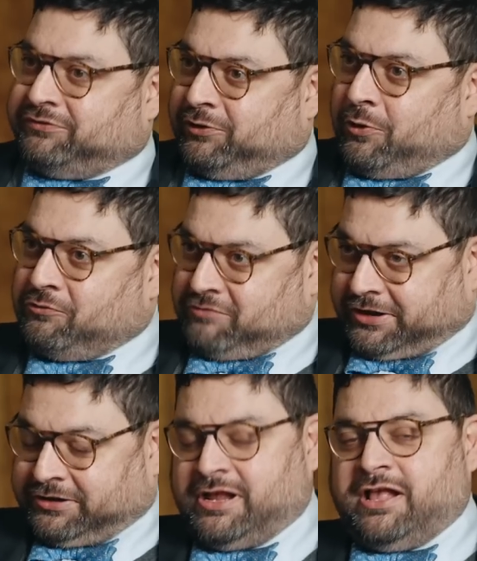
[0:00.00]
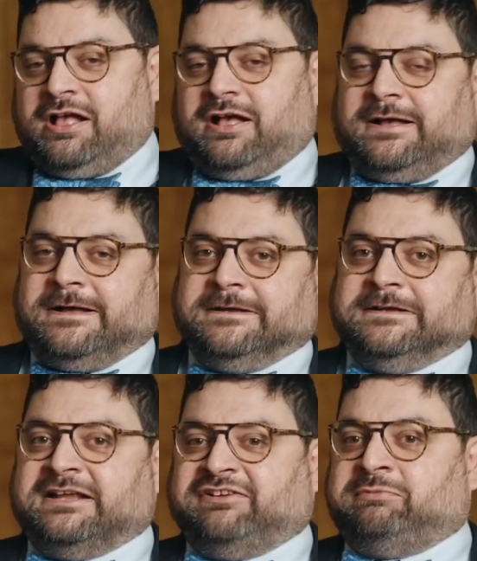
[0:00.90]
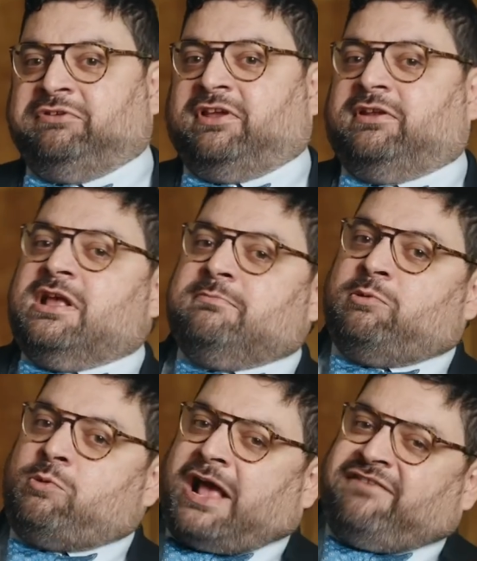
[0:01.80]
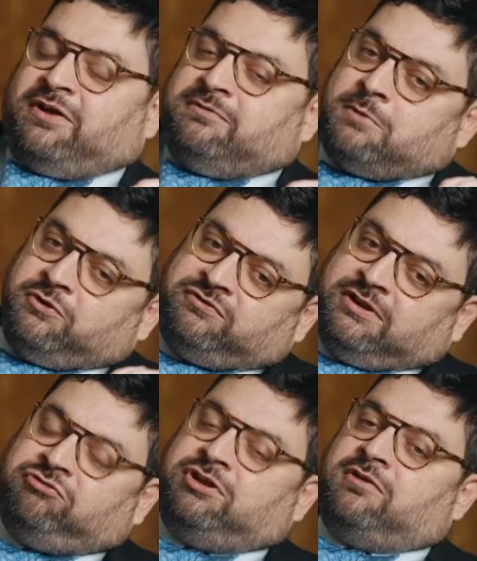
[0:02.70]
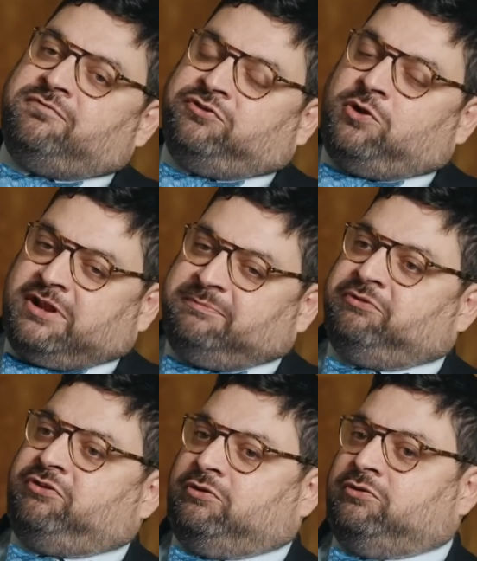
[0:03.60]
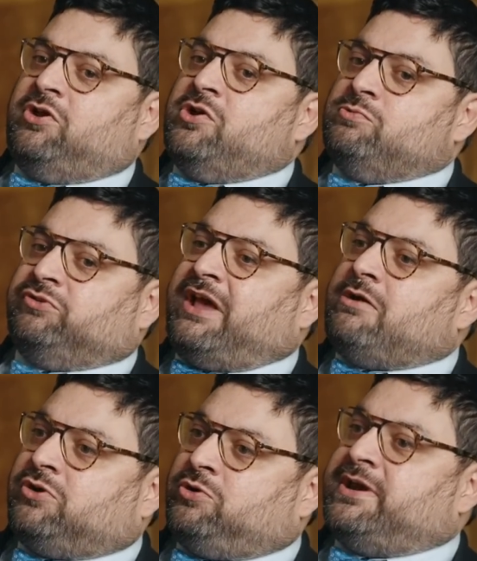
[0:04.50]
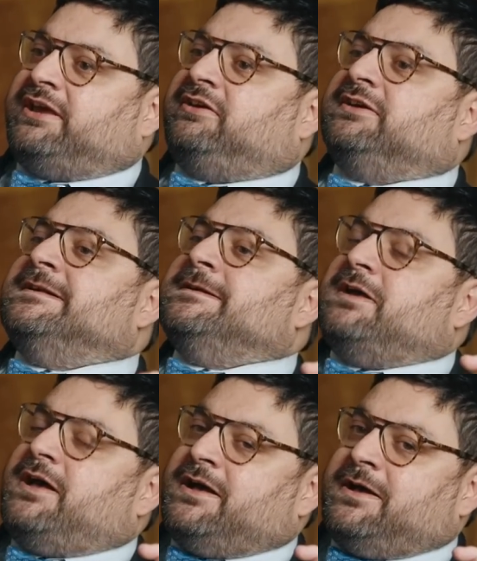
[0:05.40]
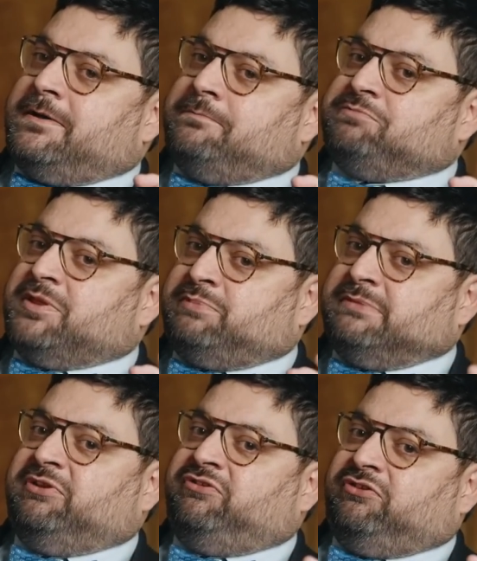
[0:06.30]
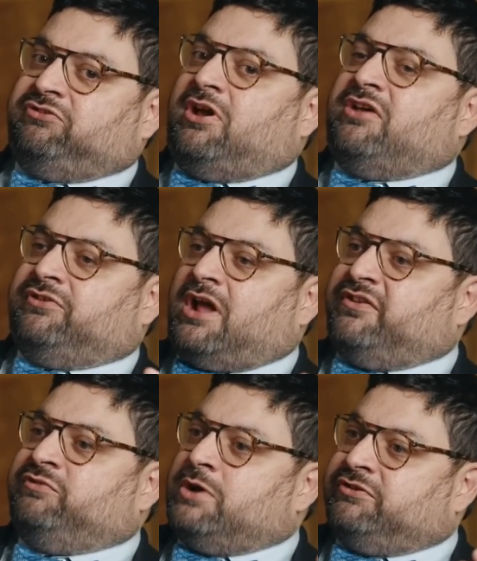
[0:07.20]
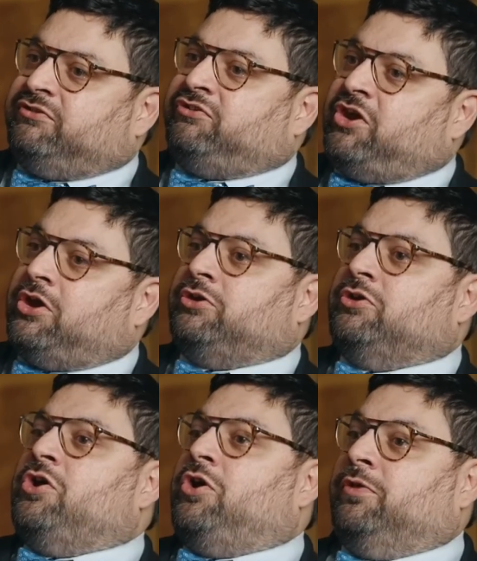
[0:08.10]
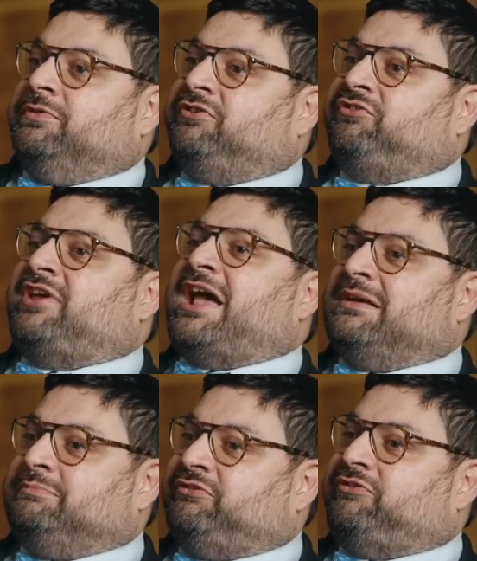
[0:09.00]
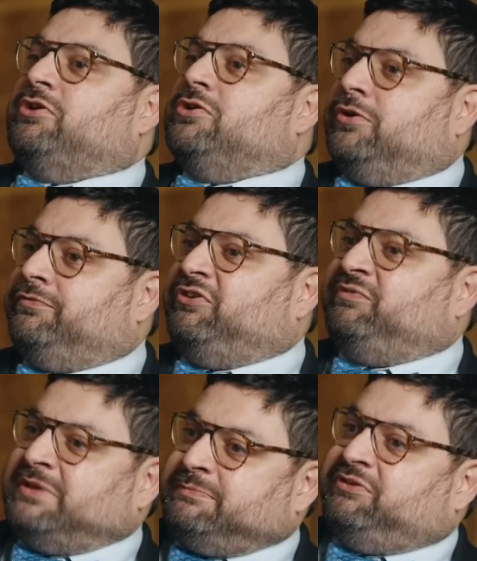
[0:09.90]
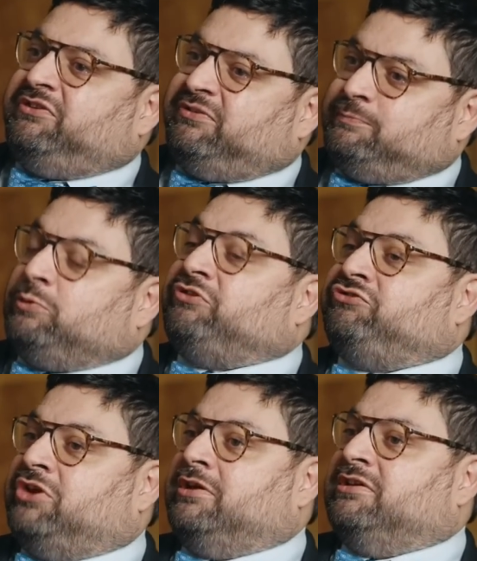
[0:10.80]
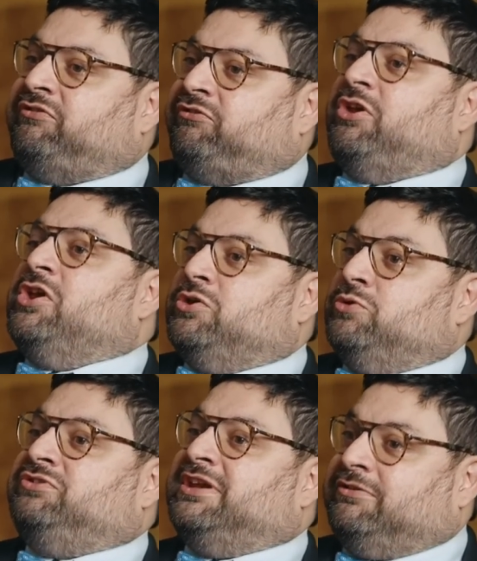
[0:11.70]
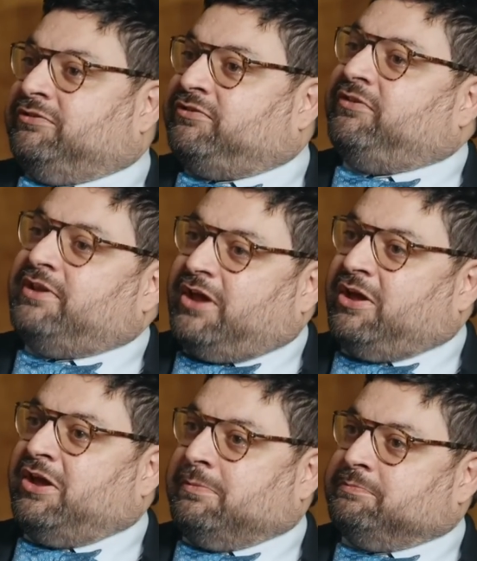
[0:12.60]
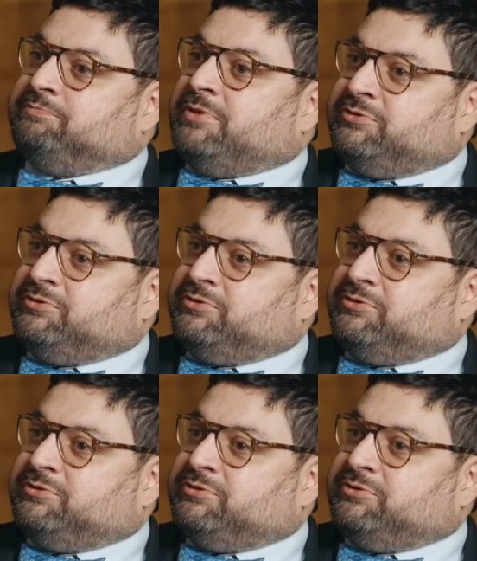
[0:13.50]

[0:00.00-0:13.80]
in the yeah. long run. Um, Uh, it has to be said. But what I found most interesting of this whole episode was how quick um, the B B C stars and others were to turn on the scabs, on those B B C sports journalists who didn't um,